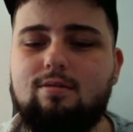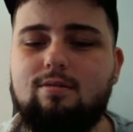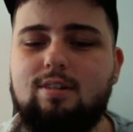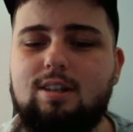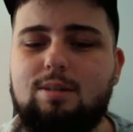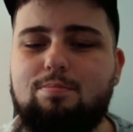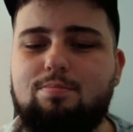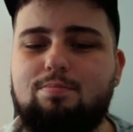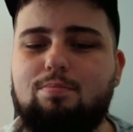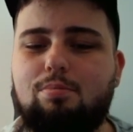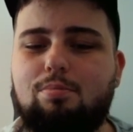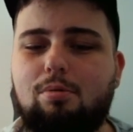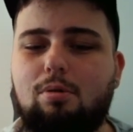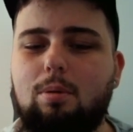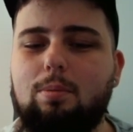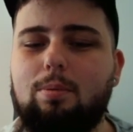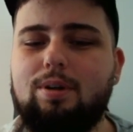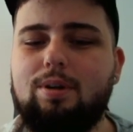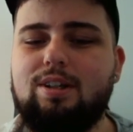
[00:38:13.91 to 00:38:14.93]
It's
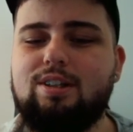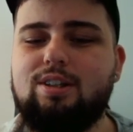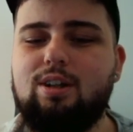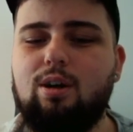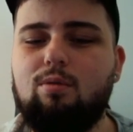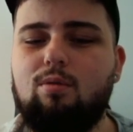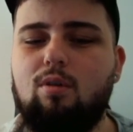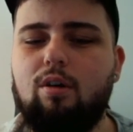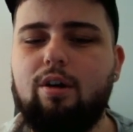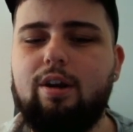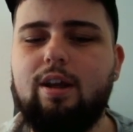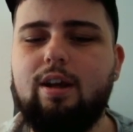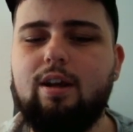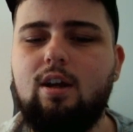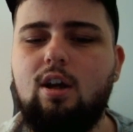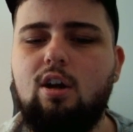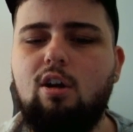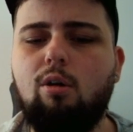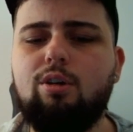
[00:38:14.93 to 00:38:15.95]
probably so wrong, isn't it?
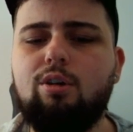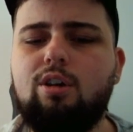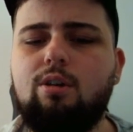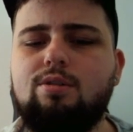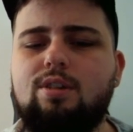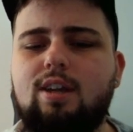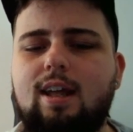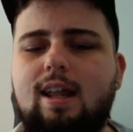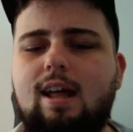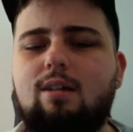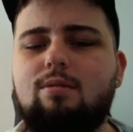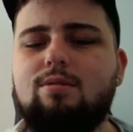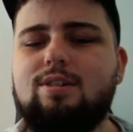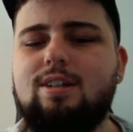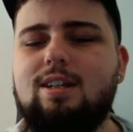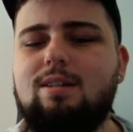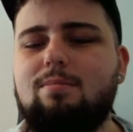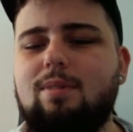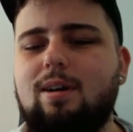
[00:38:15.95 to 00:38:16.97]
Or using an adult
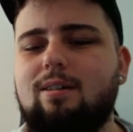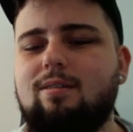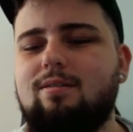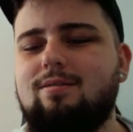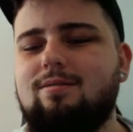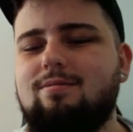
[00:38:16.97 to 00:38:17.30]
seatbelt.